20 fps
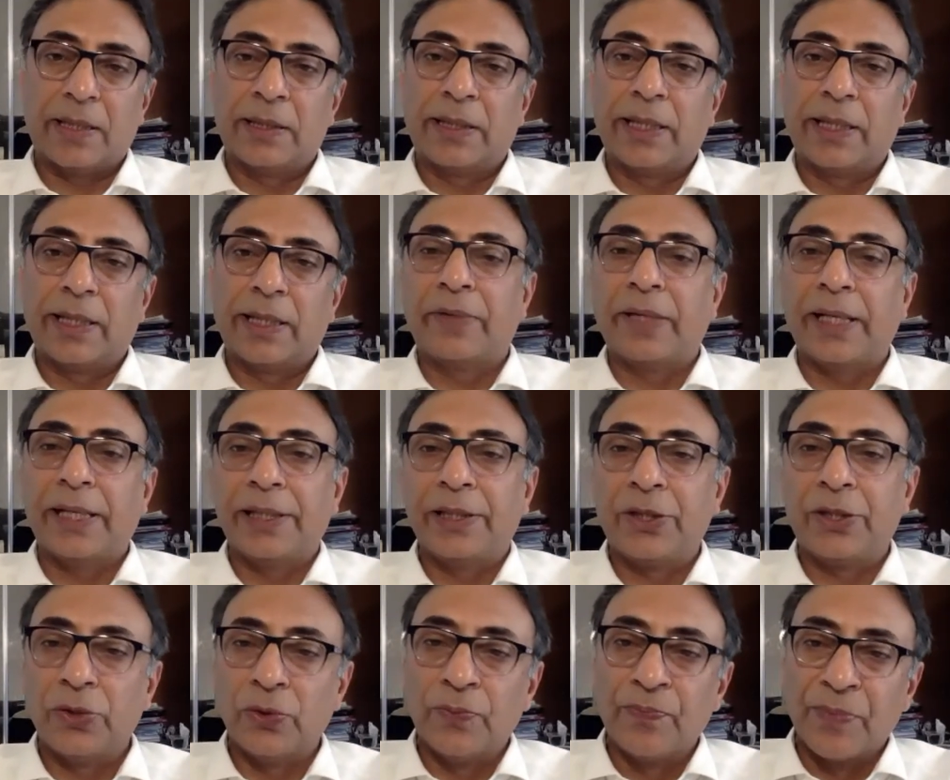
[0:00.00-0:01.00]
they are willing
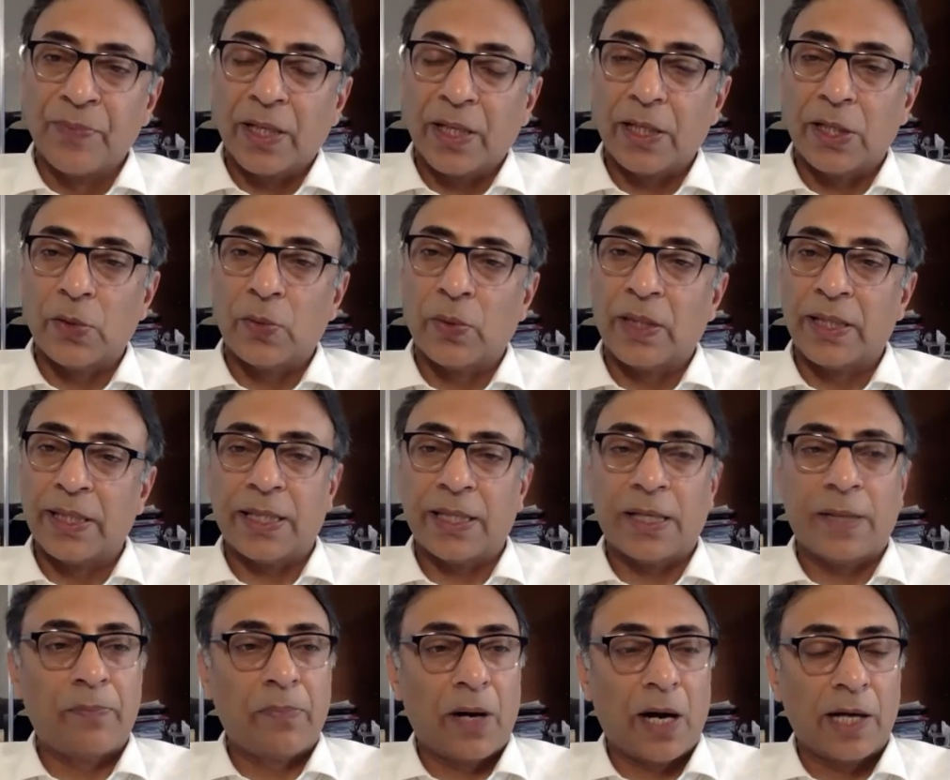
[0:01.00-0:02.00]
to convert
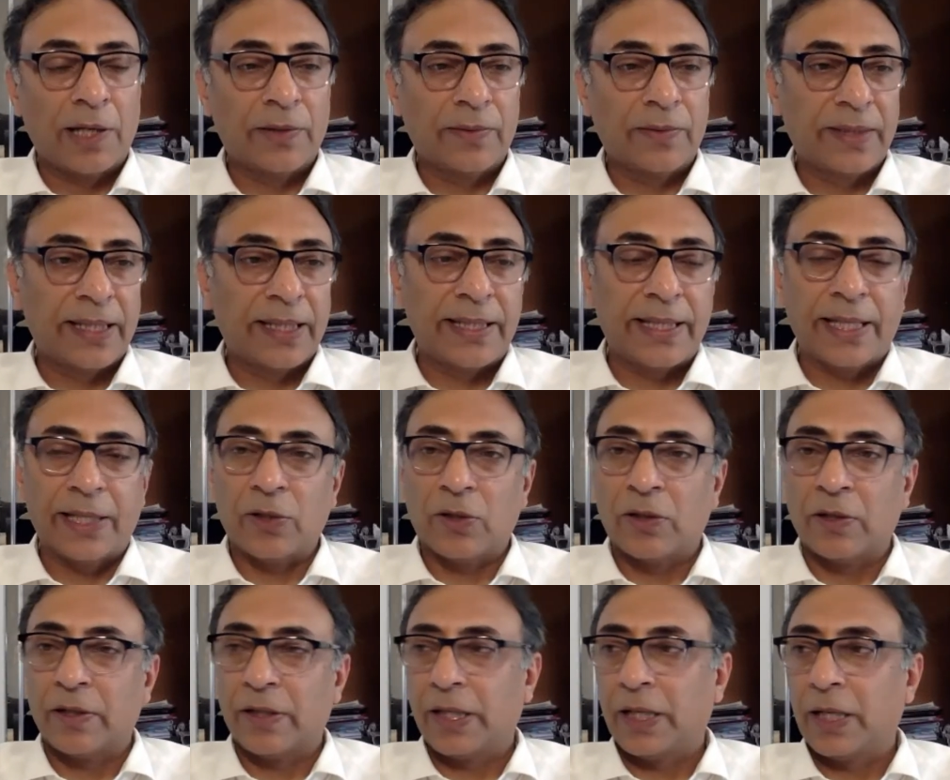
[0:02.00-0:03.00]
a part of their debt
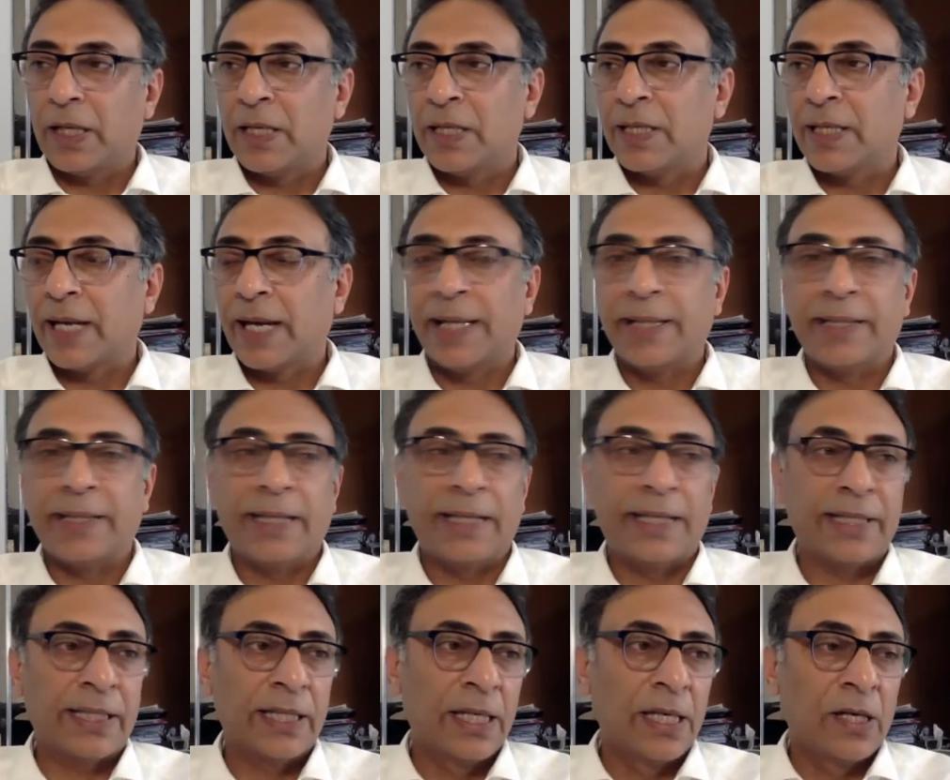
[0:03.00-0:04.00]
or entire
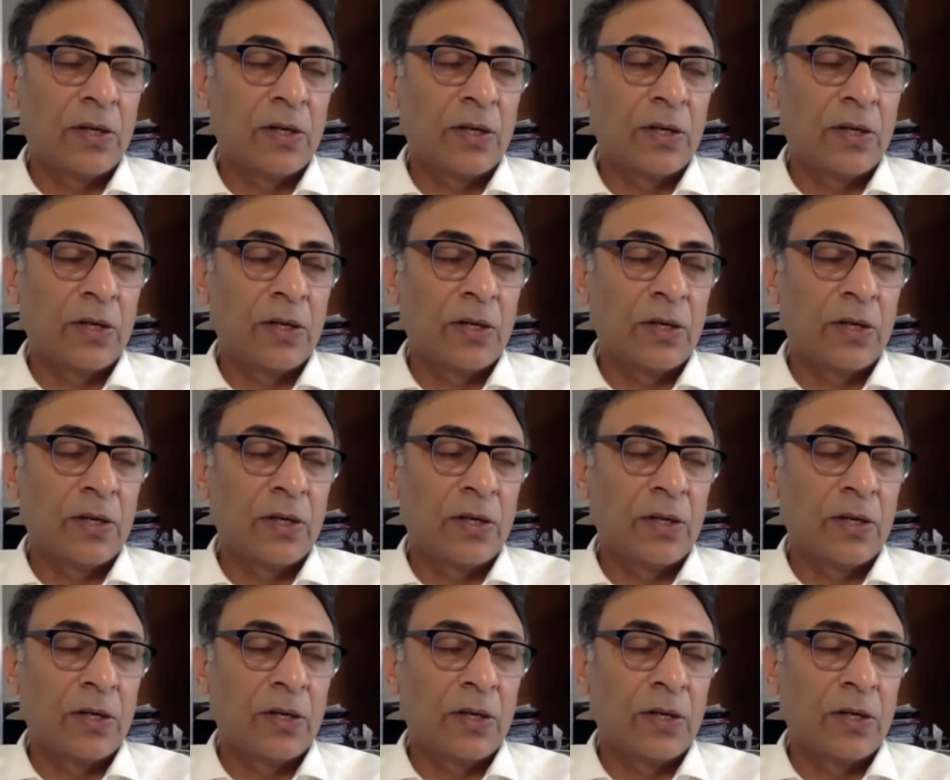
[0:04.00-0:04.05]
debt